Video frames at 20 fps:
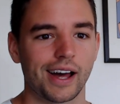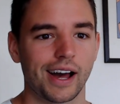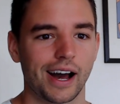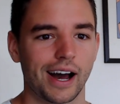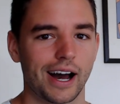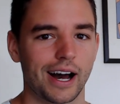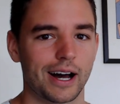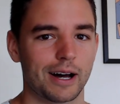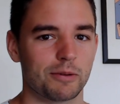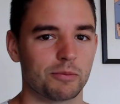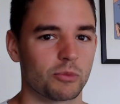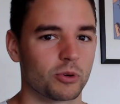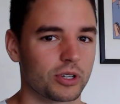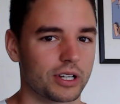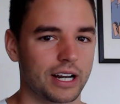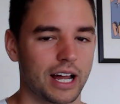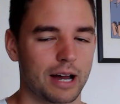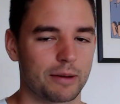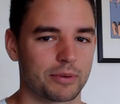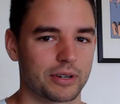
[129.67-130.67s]
More
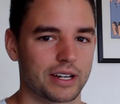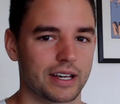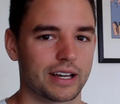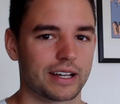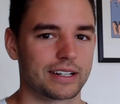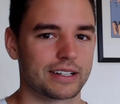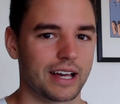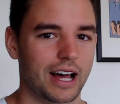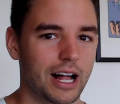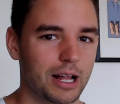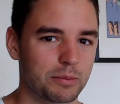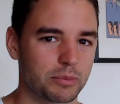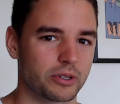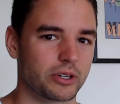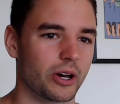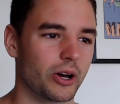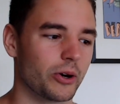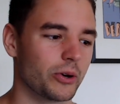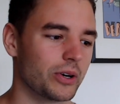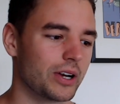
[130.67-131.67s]
than happy to help
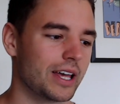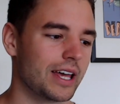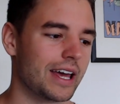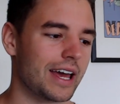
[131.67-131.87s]
you out